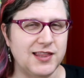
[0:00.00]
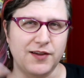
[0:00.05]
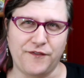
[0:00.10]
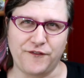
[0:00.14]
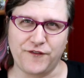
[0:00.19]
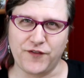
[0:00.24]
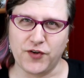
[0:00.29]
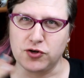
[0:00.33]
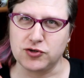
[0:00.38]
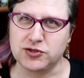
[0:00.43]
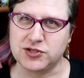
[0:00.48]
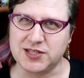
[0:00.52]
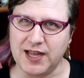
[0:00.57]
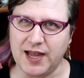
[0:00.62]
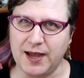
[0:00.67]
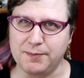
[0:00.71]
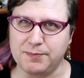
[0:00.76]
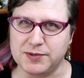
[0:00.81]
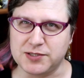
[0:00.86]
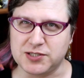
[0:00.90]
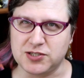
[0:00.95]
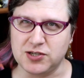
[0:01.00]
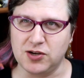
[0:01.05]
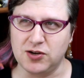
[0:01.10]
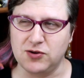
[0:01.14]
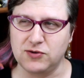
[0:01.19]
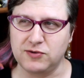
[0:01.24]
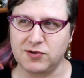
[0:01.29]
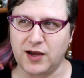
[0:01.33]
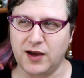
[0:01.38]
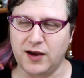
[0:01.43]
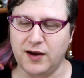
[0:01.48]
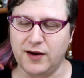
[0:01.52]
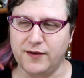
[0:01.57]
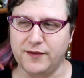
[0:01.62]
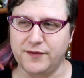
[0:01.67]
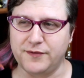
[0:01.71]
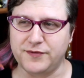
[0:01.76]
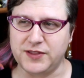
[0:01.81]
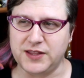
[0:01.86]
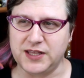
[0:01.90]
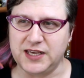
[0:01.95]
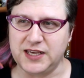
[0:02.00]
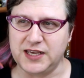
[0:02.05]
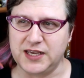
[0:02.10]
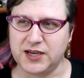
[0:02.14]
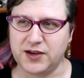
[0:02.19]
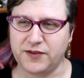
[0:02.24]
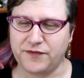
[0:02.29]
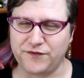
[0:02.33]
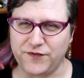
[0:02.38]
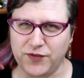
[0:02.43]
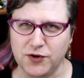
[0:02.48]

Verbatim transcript: the first episode of the